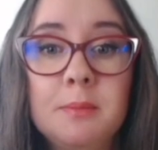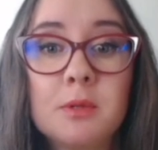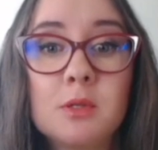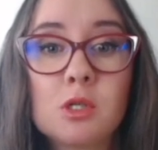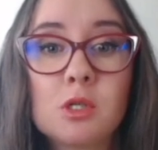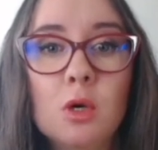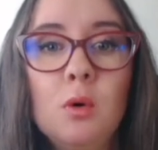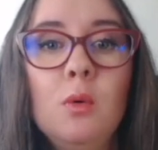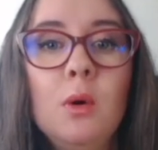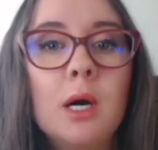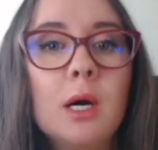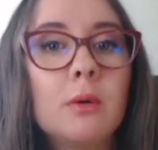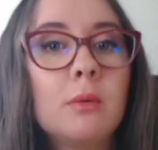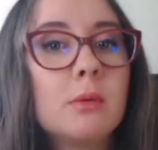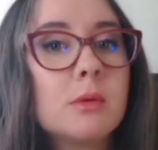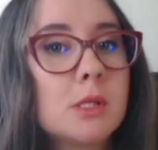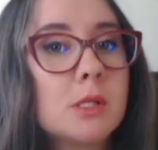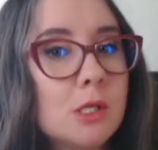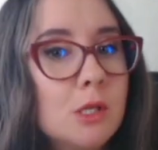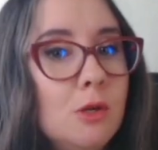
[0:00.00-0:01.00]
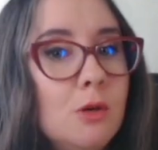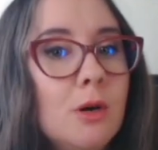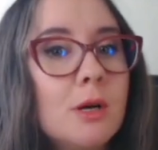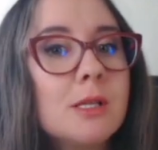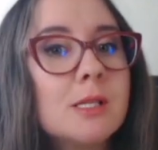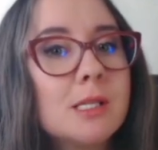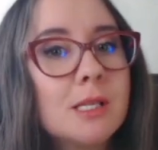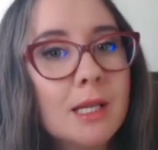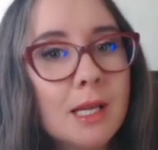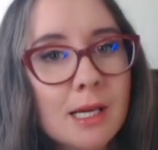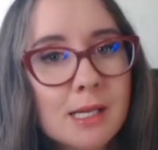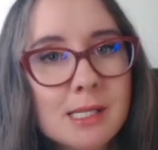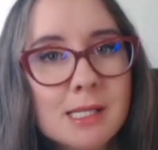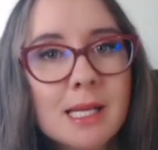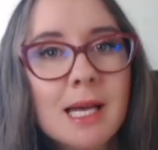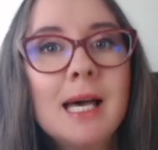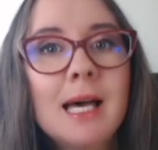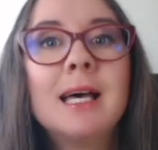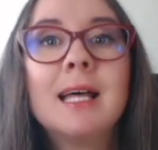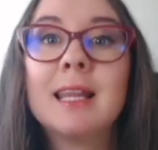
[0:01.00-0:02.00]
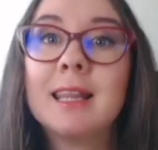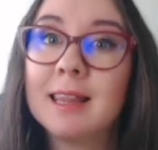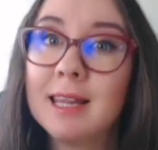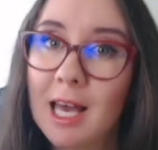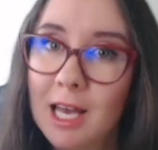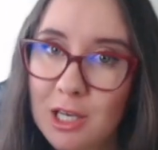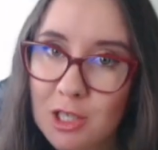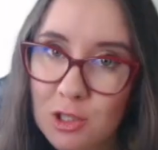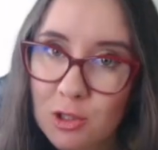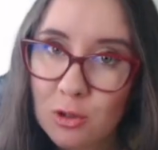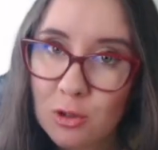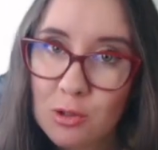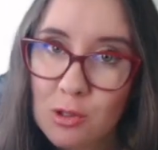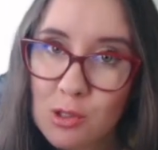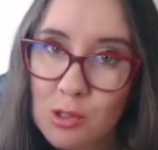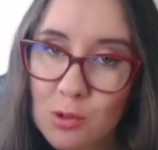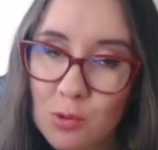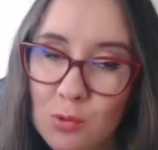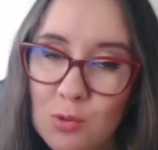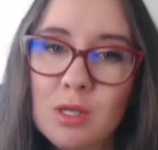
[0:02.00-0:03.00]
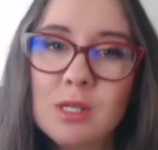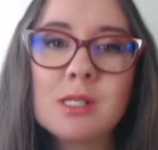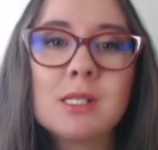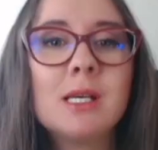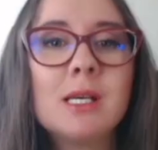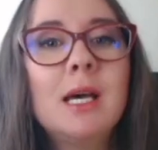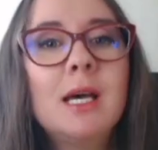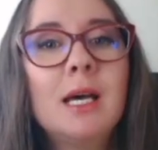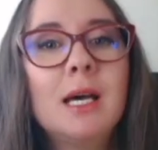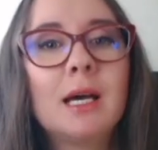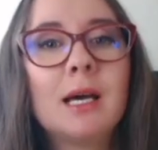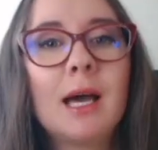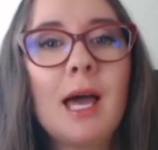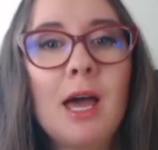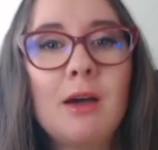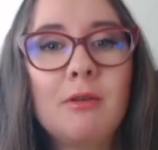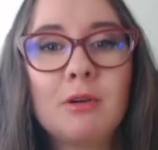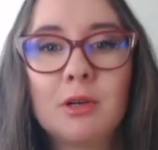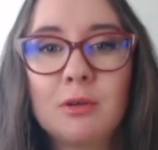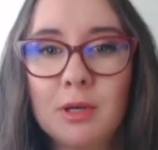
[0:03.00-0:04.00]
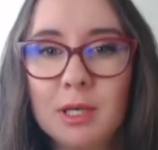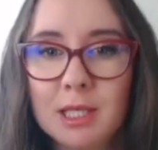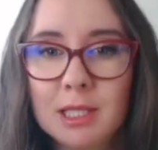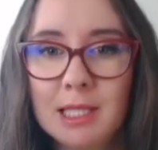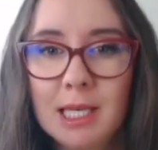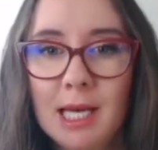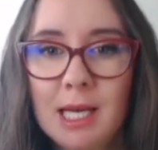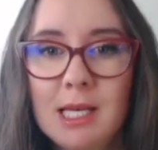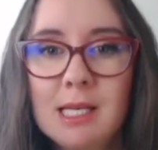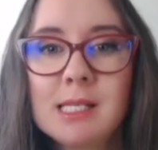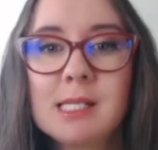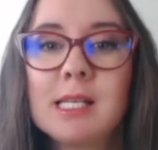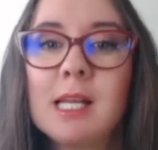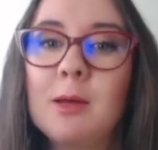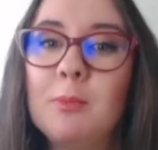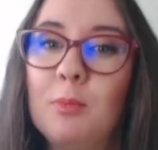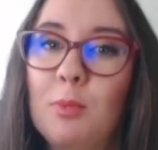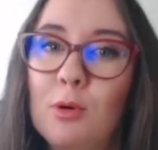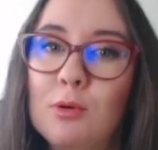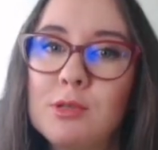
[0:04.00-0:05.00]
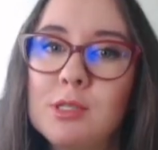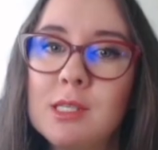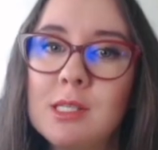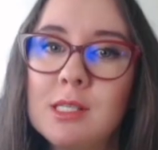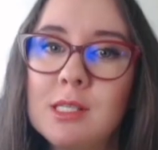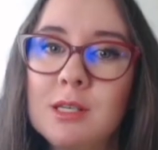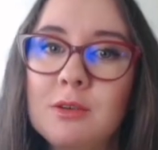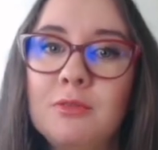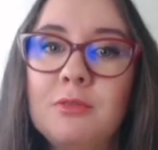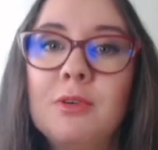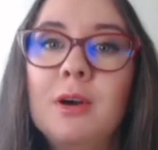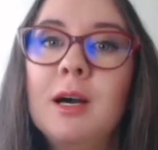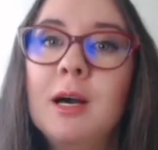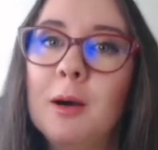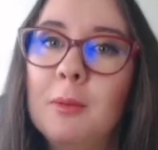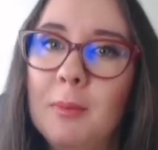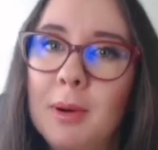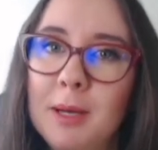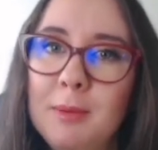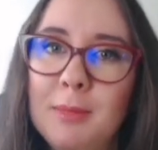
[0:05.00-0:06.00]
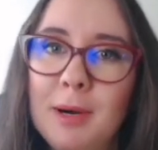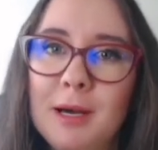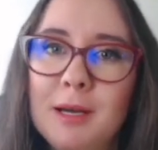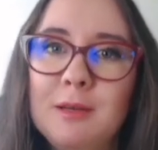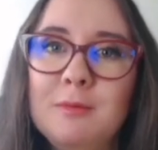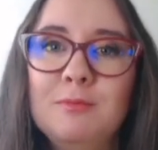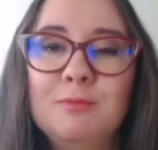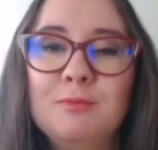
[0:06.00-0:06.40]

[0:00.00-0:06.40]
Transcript: So I will see you at the next lection, students. Have a great day, stay positive, bye bye.